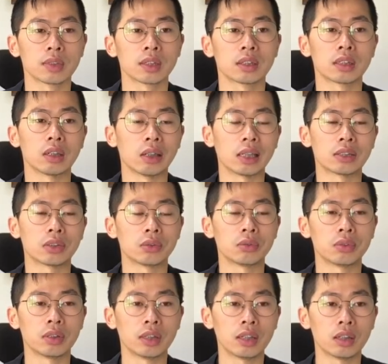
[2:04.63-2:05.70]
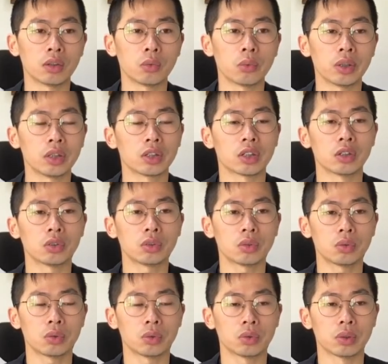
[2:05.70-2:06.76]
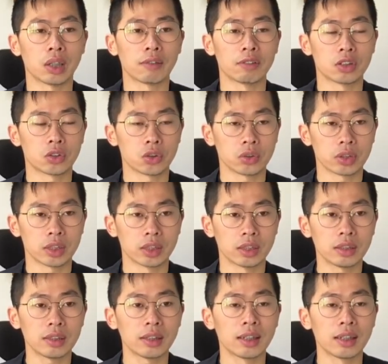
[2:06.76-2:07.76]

So as you know, when you go to have a sushi,